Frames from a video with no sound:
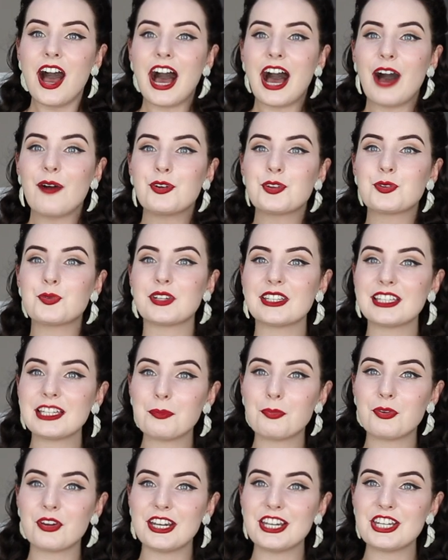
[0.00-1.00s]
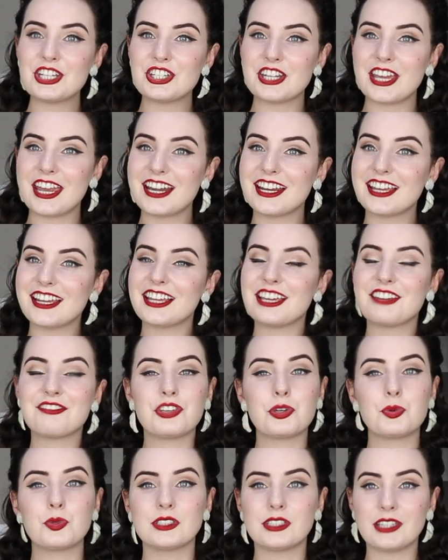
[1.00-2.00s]
I would really appreciate it if
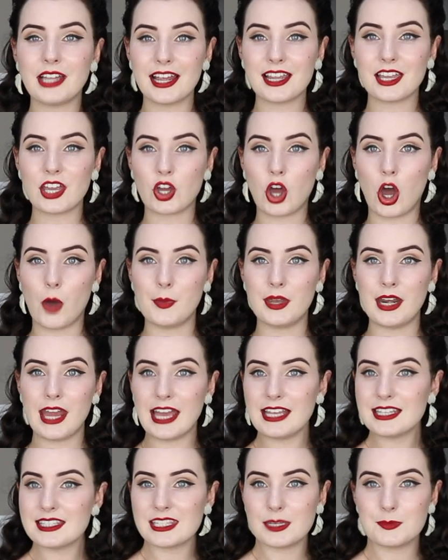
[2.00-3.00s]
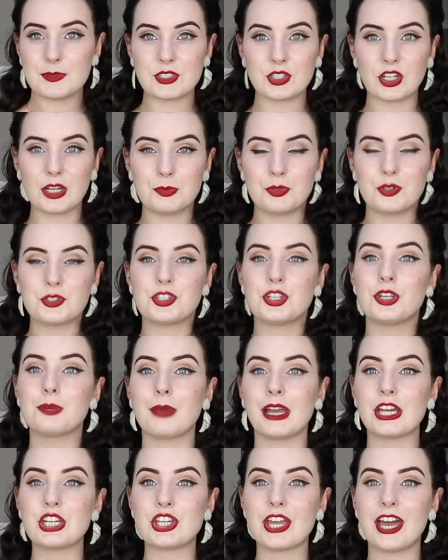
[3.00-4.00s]
you would like, comment, and subscribe to
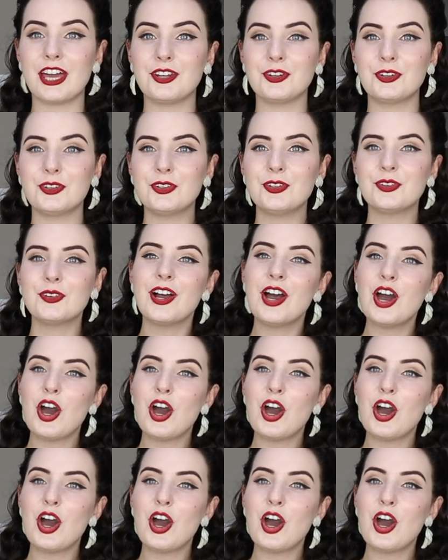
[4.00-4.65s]
my channel.